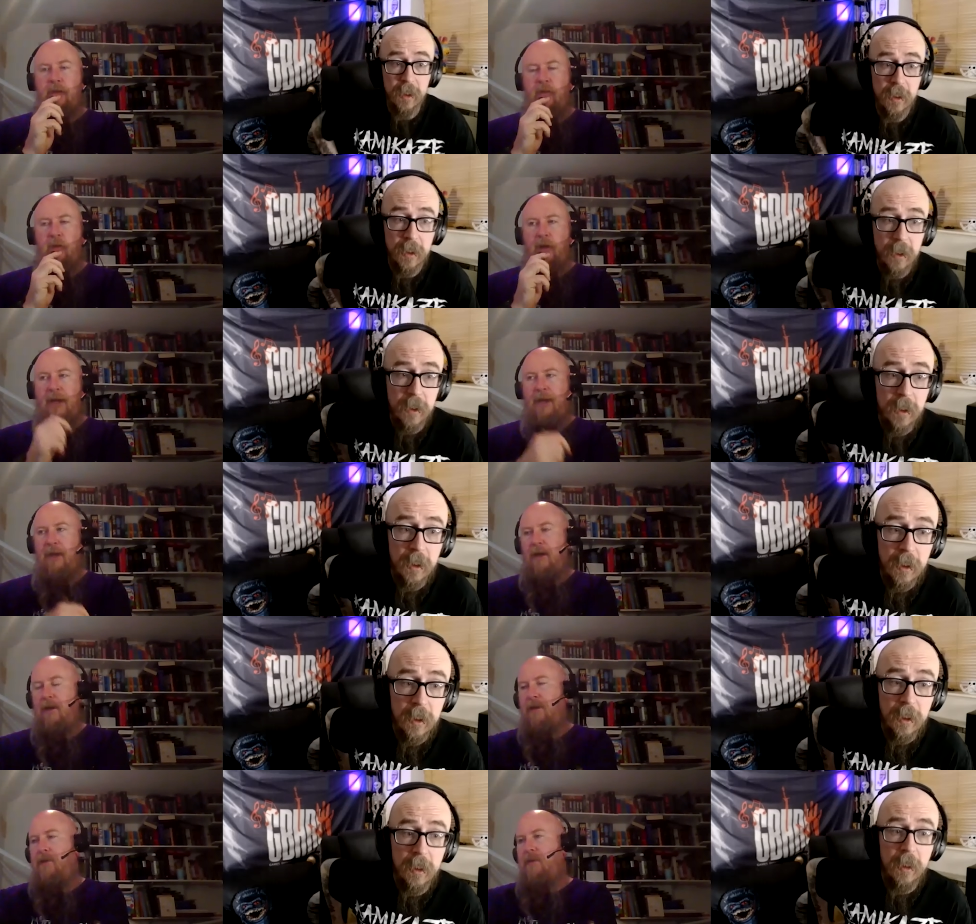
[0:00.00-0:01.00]
Speaker 1: Not like
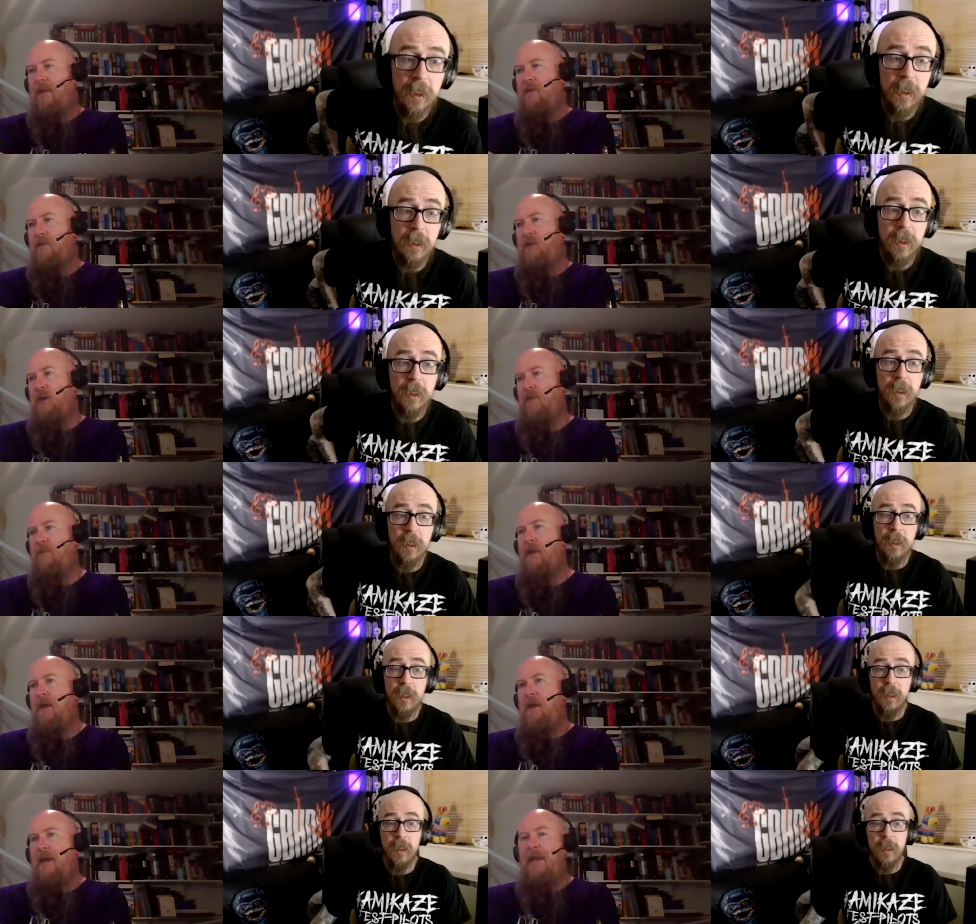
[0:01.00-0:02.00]
uh, that's a shame.
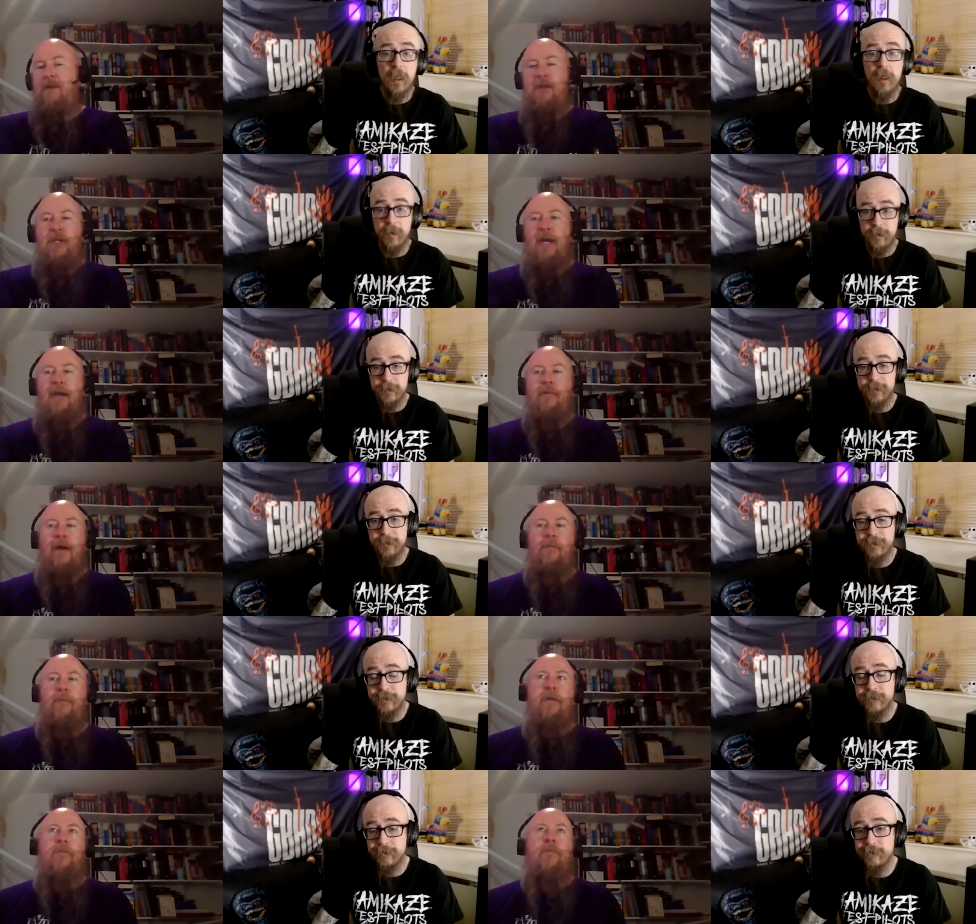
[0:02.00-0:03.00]
It is a shame,
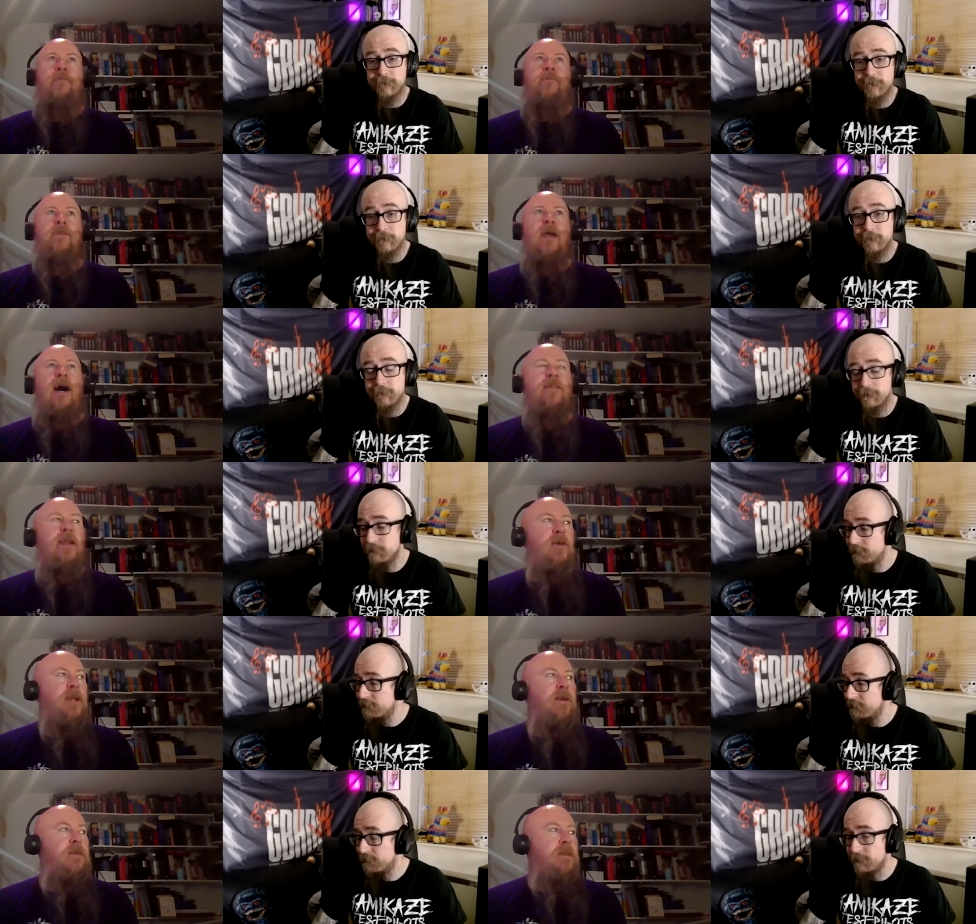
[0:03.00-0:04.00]
man. But I don't know.
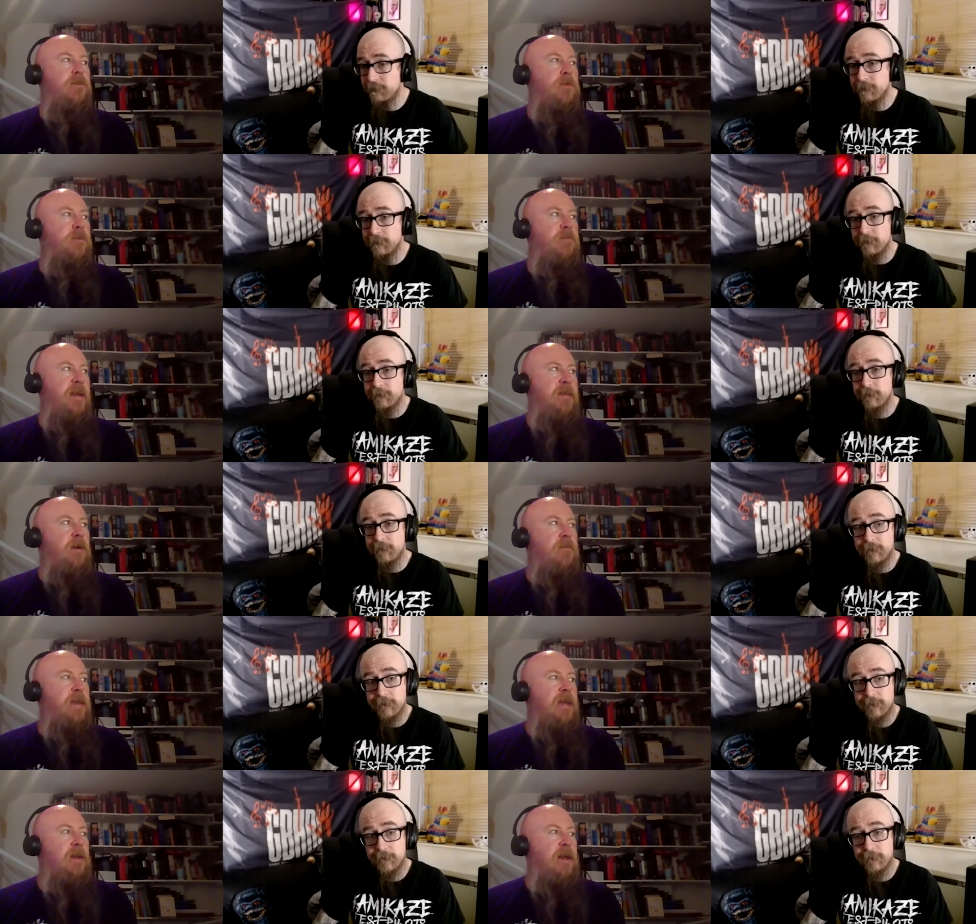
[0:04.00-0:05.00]
You know, these sorts of things. I
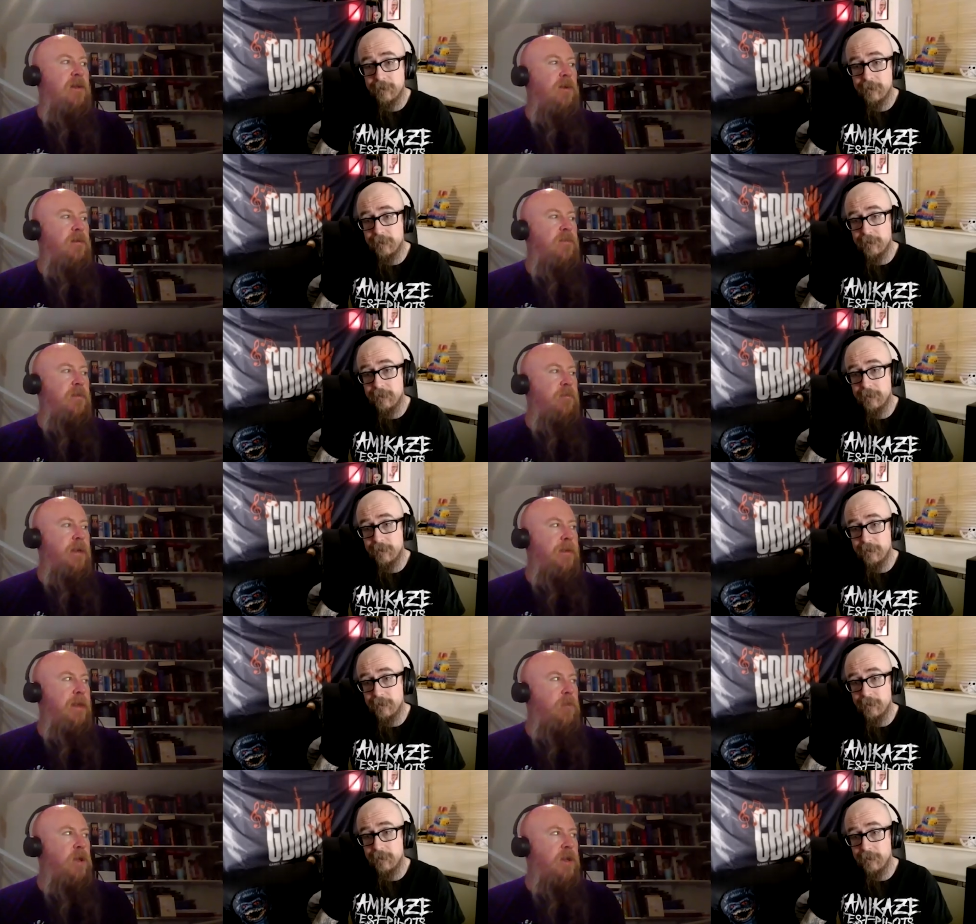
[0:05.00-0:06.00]
think like, look, if you
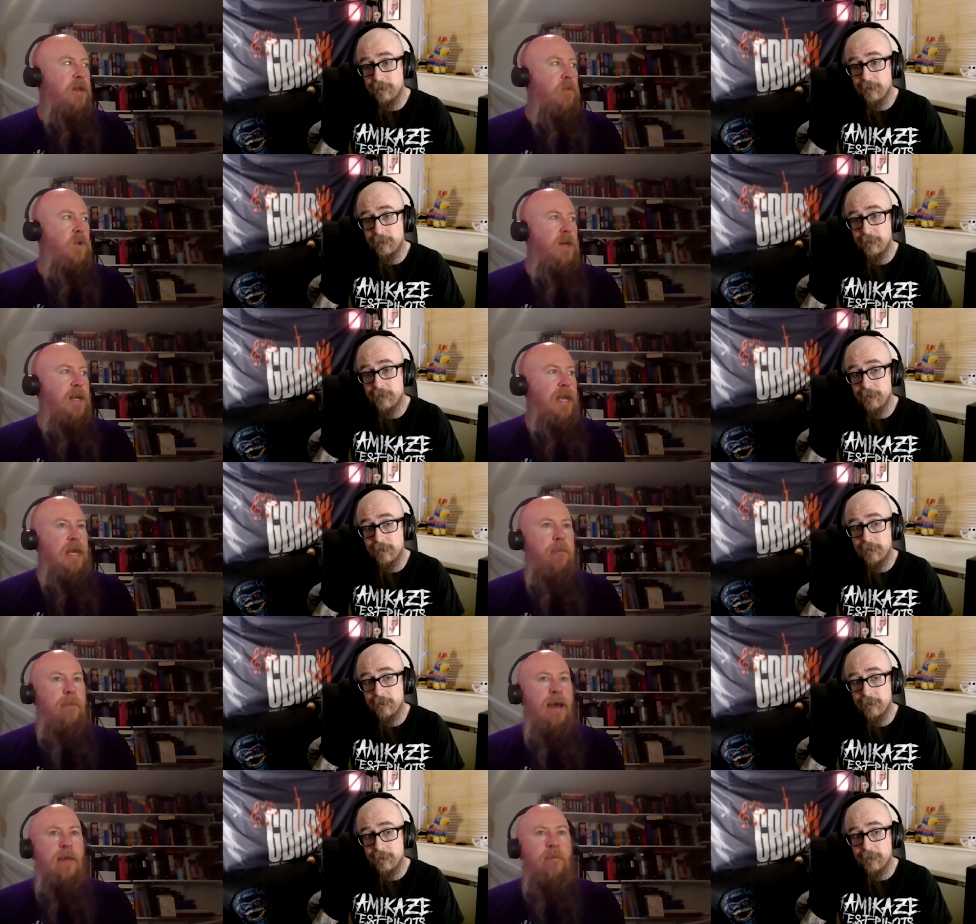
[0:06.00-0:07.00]
maybe they want to come one day
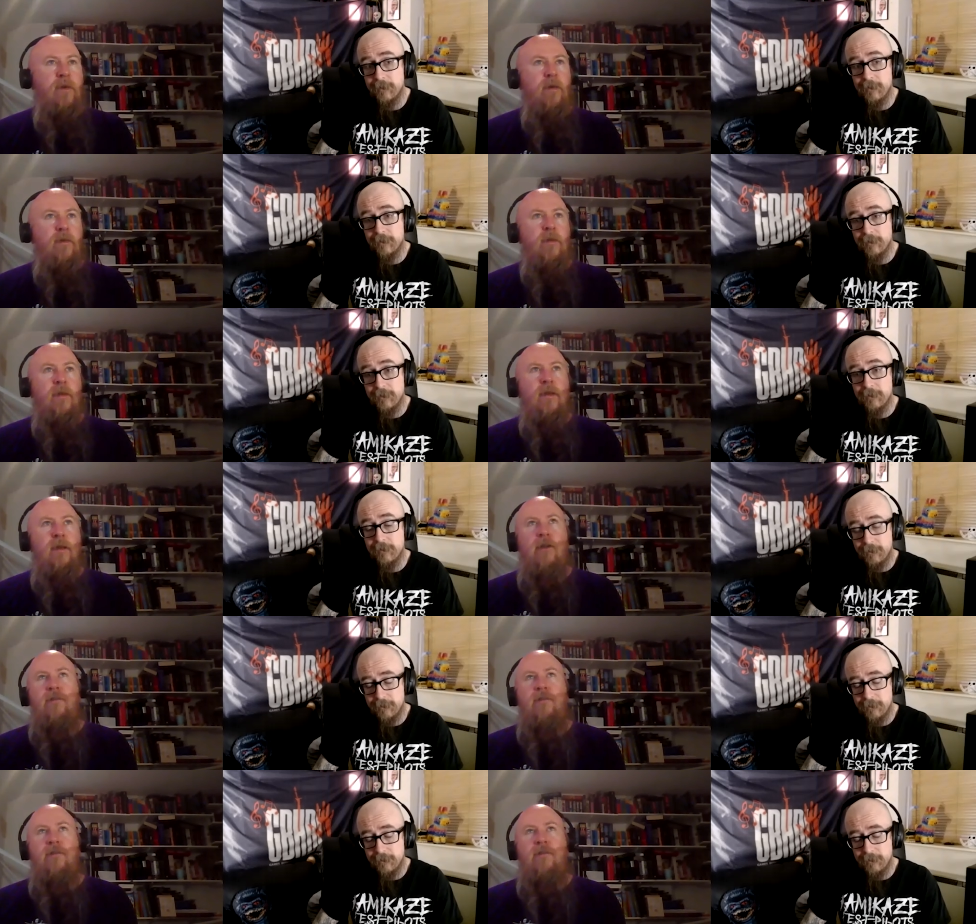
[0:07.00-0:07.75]
come back, but I